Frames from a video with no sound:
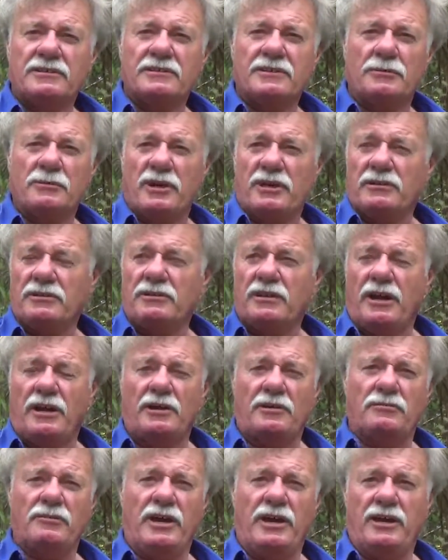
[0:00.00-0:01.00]
So we had
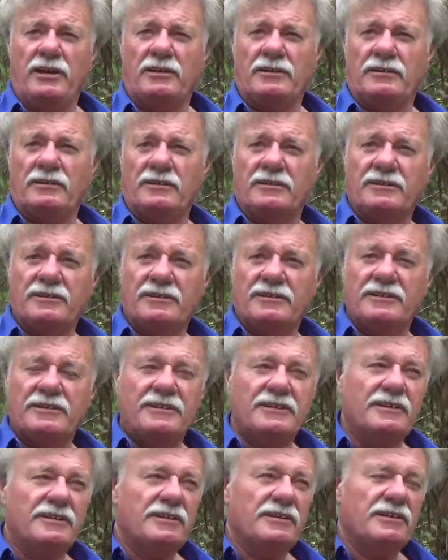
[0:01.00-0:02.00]
caravan and
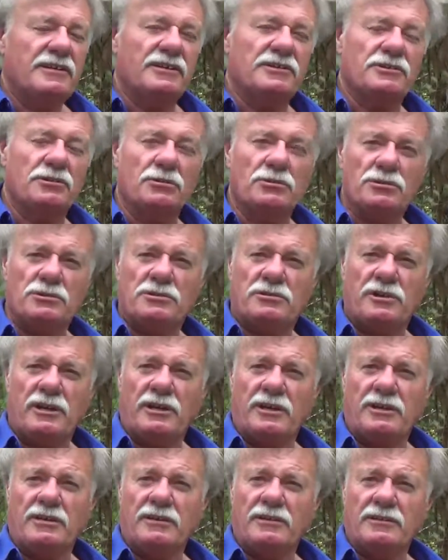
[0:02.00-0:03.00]
kids horse
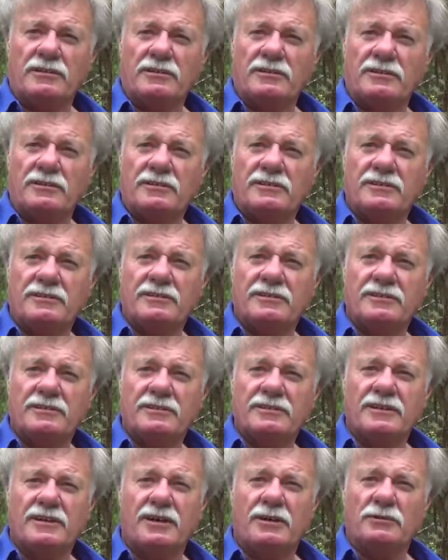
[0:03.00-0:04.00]
trekking and,
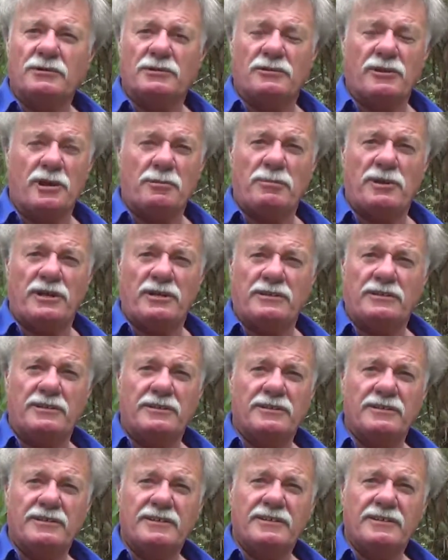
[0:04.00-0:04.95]
oh, it was a great place.